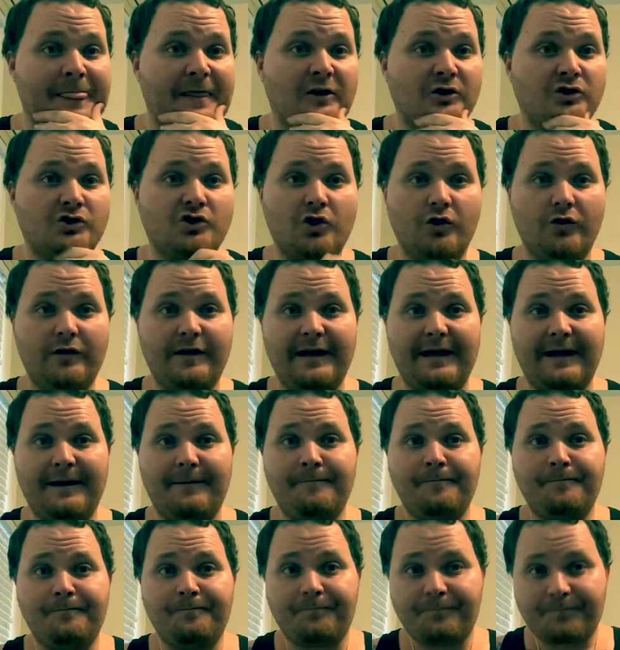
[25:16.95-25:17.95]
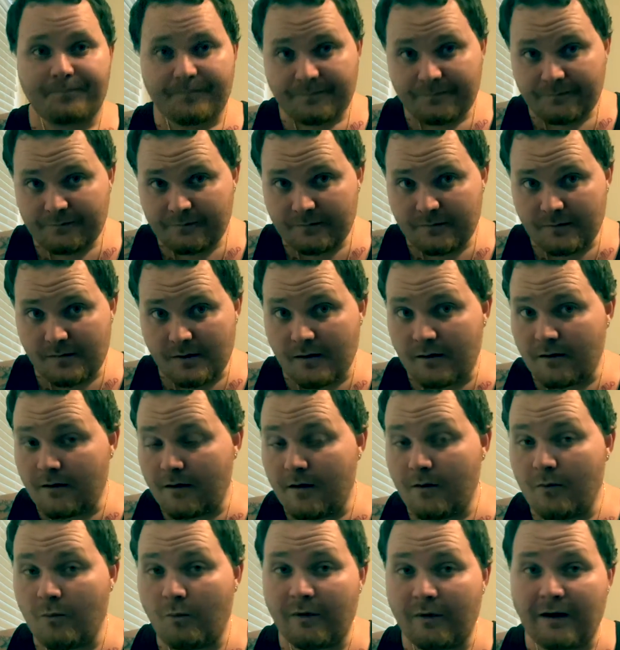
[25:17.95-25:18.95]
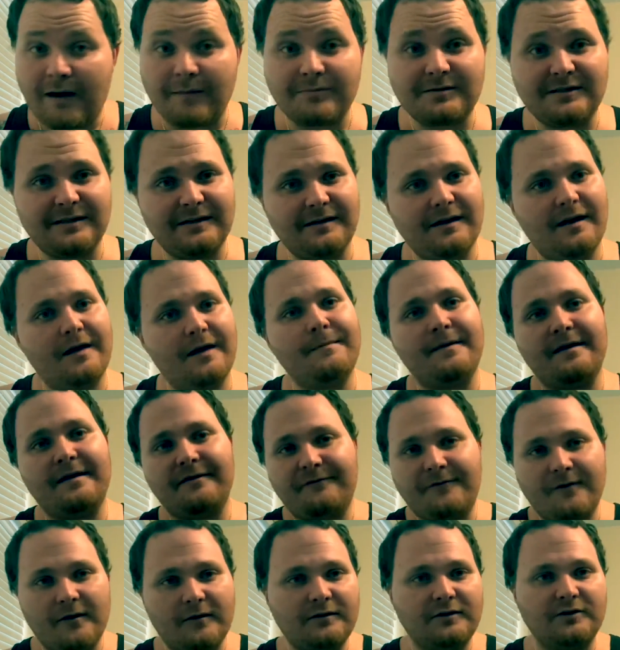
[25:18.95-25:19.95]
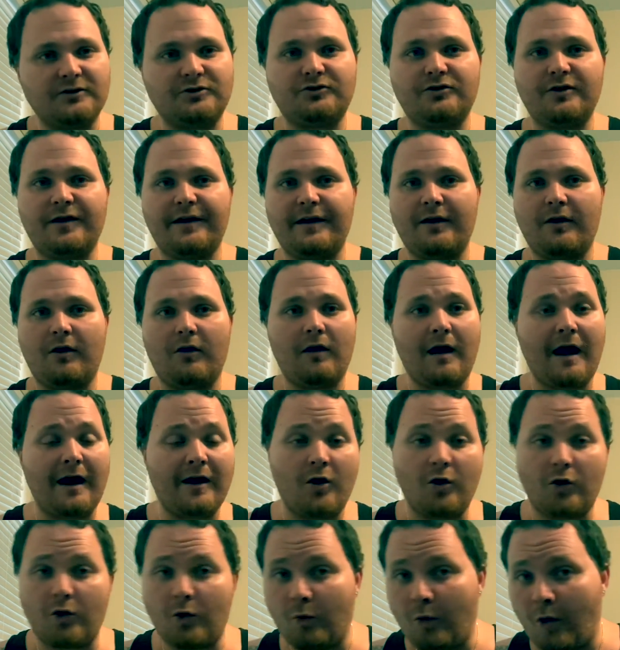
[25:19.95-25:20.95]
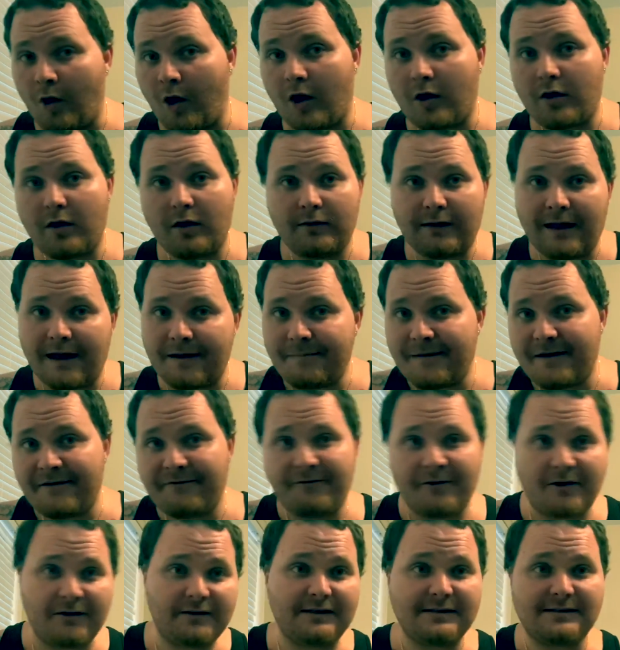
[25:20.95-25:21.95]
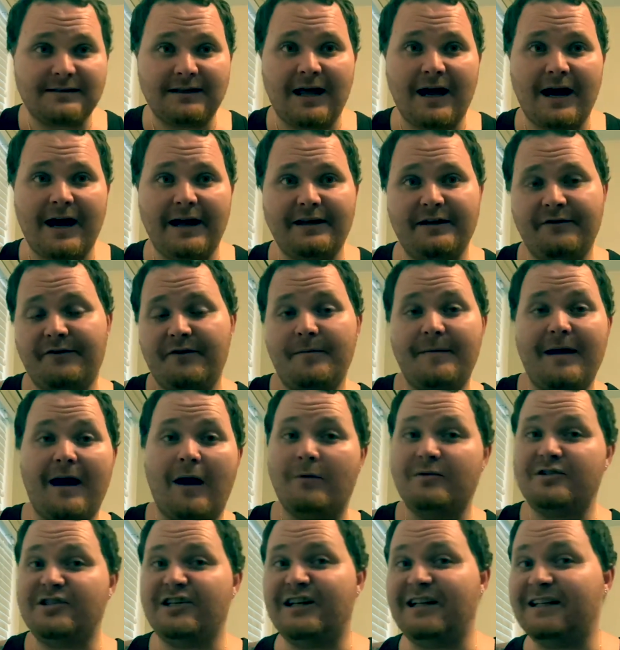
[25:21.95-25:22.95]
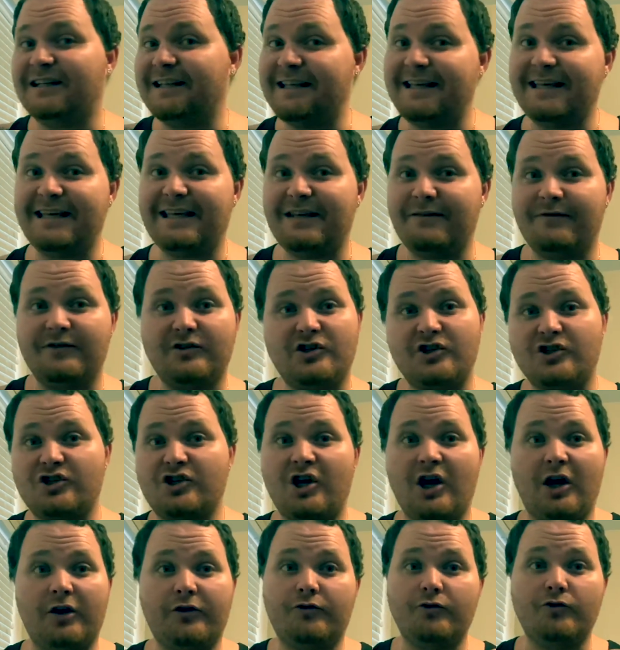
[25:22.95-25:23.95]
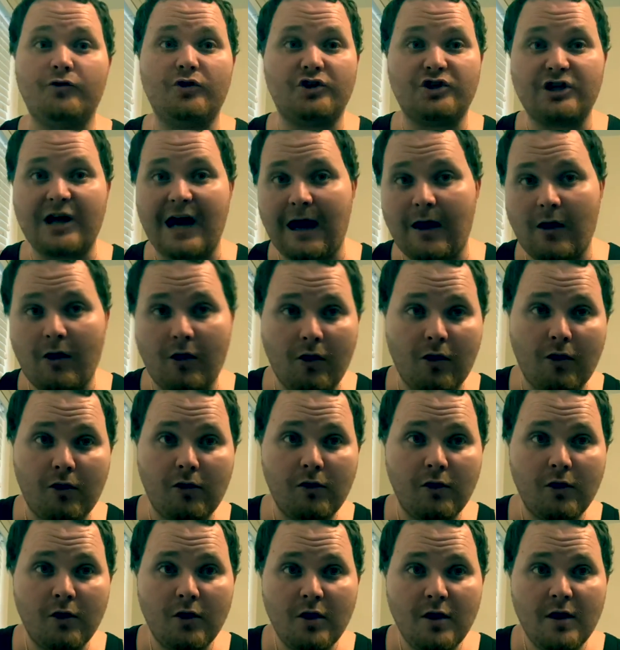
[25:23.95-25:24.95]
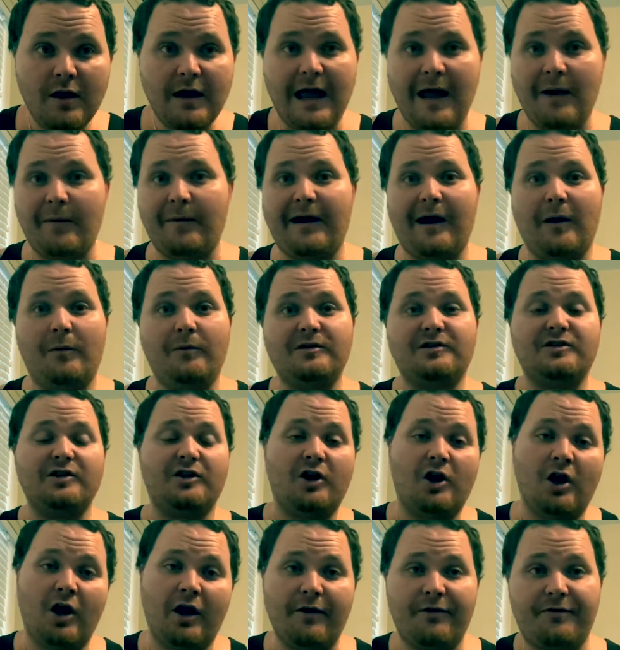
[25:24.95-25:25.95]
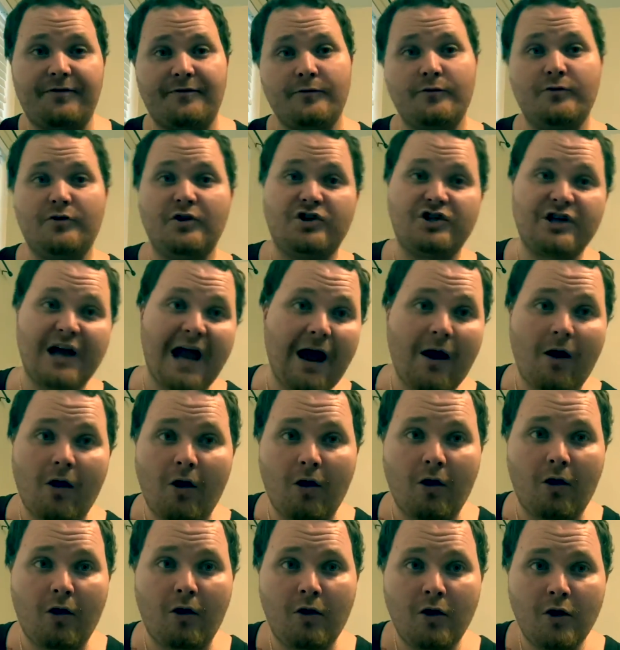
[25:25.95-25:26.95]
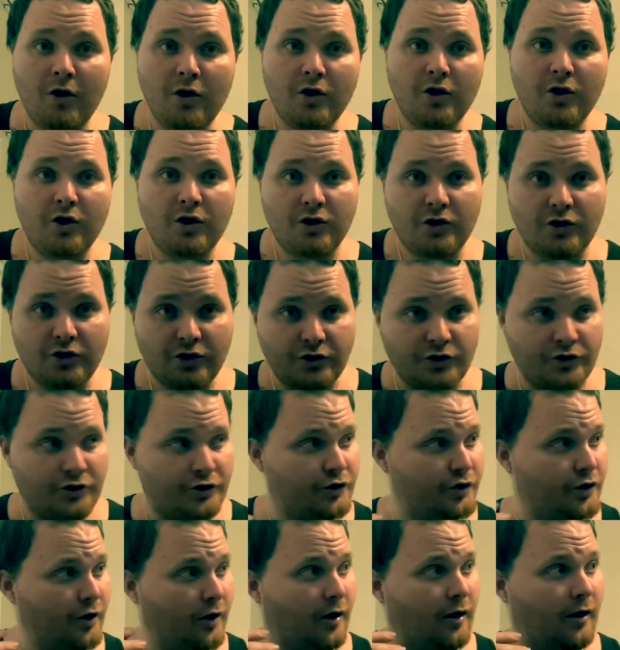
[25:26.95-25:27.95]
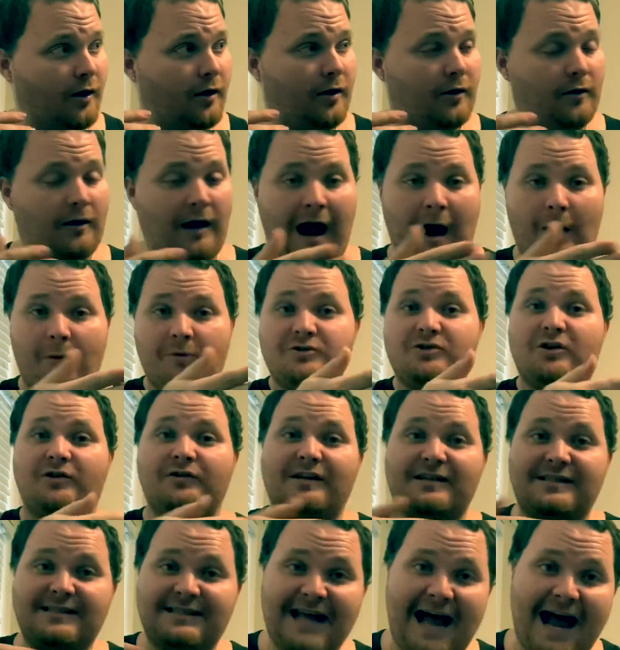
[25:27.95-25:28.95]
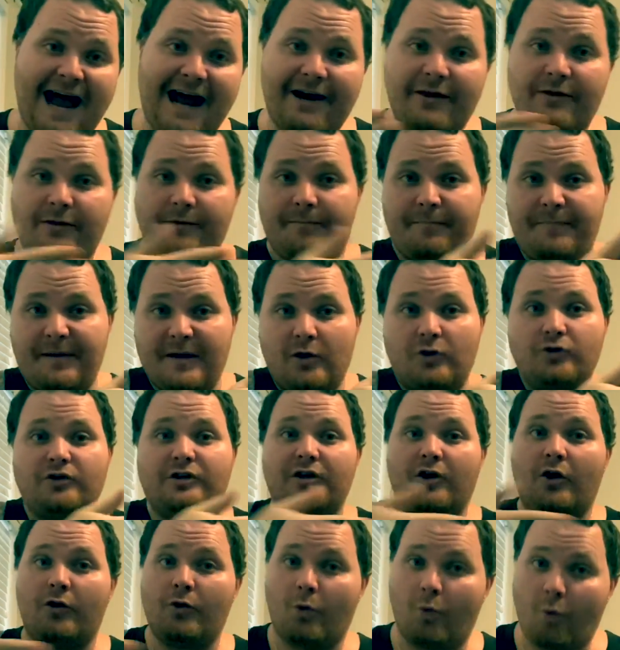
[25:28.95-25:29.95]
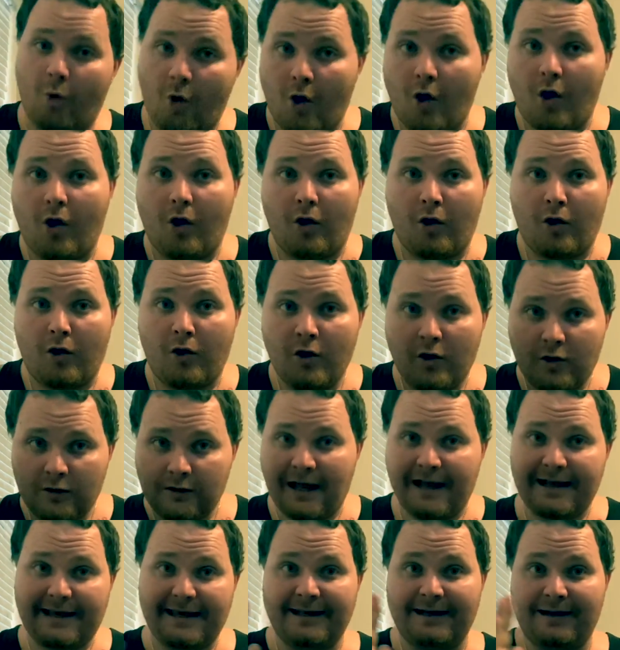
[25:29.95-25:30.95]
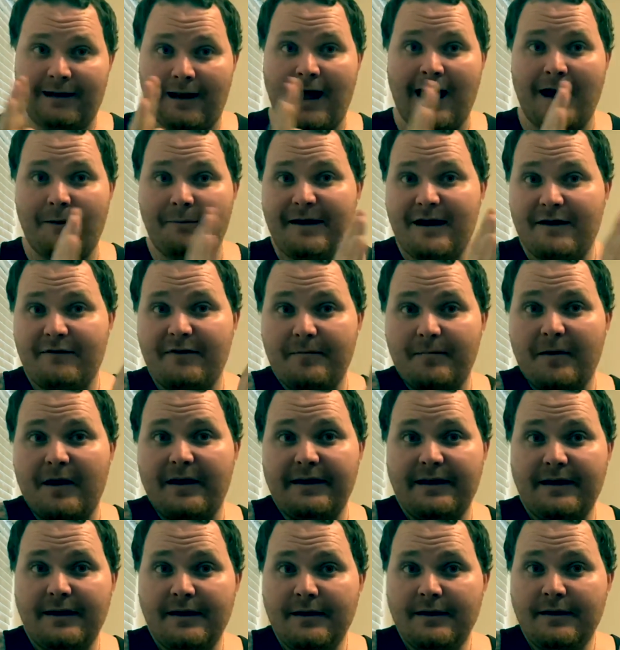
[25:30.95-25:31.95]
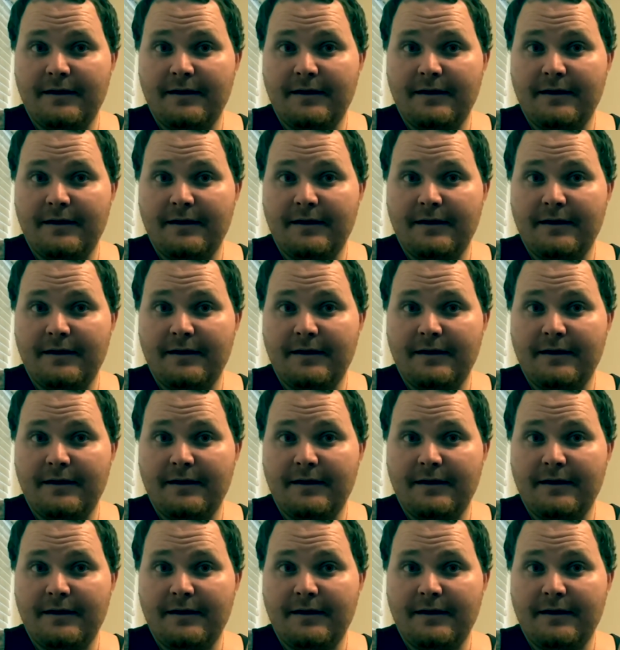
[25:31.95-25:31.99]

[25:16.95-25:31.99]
So then when I'm sitting there like, man, fuck this tray, dog, I go to walk like, man, fuck this line. You feel me? I was gonna leave and just cut through the chow hall. And when I went to cut through the chow hall, I was on the side of the building on the wall, like in line with everybody.